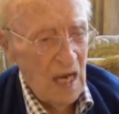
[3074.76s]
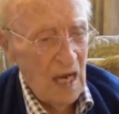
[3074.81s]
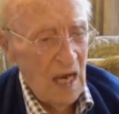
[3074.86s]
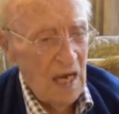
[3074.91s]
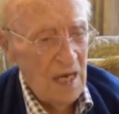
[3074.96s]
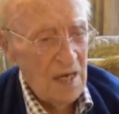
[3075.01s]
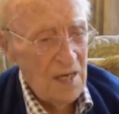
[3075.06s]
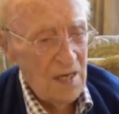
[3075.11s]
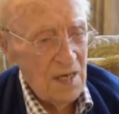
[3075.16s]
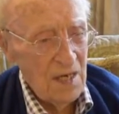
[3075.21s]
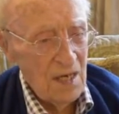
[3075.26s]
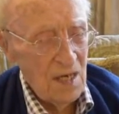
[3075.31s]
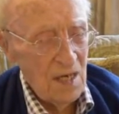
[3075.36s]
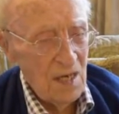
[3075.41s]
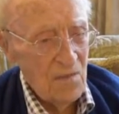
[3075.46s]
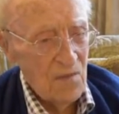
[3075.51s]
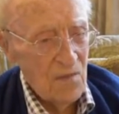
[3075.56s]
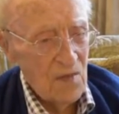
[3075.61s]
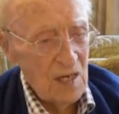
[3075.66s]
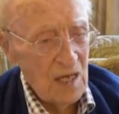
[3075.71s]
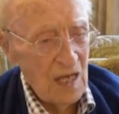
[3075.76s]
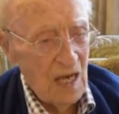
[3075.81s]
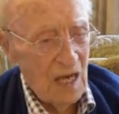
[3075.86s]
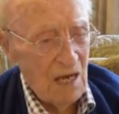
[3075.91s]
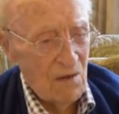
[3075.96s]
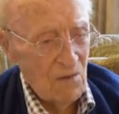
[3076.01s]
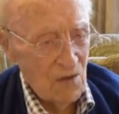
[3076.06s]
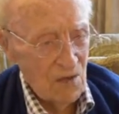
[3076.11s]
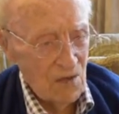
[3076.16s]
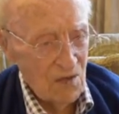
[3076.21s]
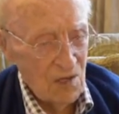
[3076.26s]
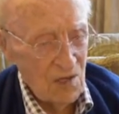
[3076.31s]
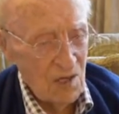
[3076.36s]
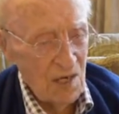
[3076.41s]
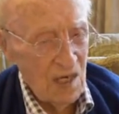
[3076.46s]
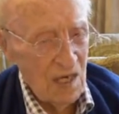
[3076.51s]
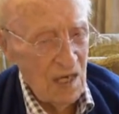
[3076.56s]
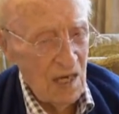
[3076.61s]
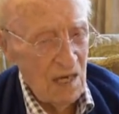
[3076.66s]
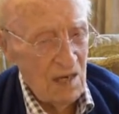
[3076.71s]
And uh, I was,
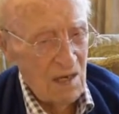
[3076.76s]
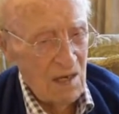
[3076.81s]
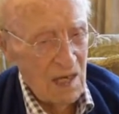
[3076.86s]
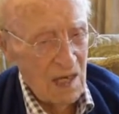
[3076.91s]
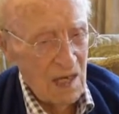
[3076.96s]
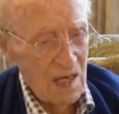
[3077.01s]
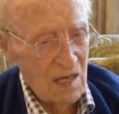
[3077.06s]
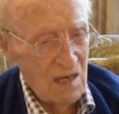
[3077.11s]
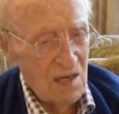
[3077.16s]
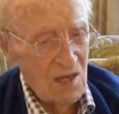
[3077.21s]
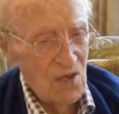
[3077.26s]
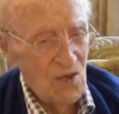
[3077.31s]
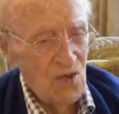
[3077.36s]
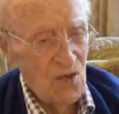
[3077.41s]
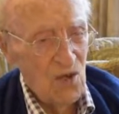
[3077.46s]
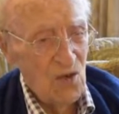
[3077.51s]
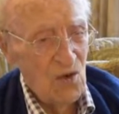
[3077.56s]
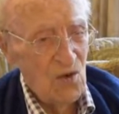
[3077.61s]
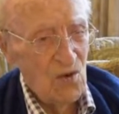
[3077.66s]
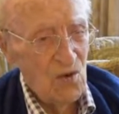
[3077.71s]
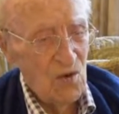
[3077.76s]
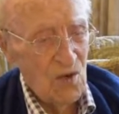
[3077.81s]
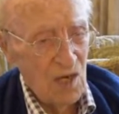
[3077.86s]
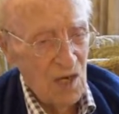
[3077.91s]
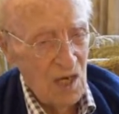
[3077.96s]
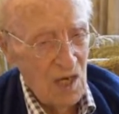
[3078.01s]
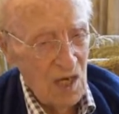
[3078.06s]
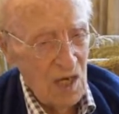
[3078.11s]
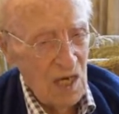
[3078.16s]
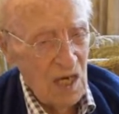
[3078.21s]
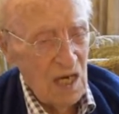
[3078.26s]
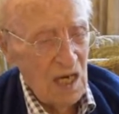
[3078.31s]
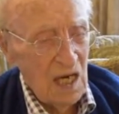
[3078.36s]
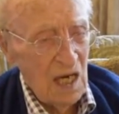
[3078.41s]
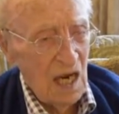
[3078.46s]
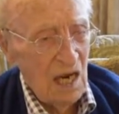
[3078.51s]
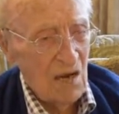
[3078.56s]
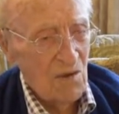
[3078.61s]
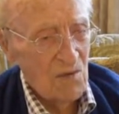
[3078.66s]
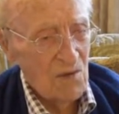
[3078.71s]
uh, in June,
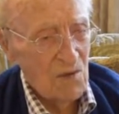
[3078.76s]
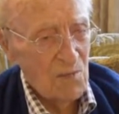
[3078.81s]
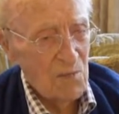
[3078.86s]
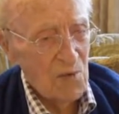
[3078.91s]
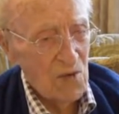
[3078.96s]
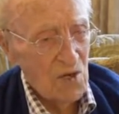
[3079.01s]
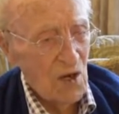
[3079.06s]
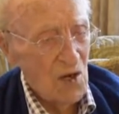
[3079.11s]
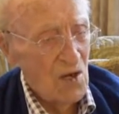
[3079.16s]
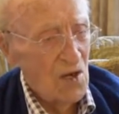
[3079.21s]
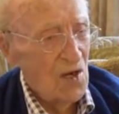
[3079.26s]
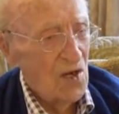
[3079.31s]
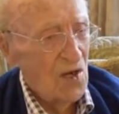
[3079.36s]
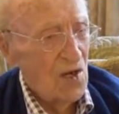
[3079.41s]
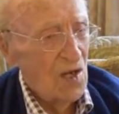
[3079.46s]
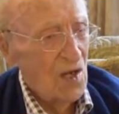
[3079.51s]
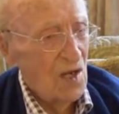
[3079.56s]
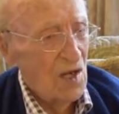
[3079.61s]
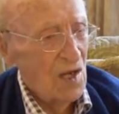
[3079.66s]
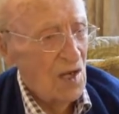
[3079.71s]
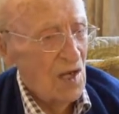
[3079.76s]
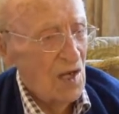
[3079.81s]
I was put on a,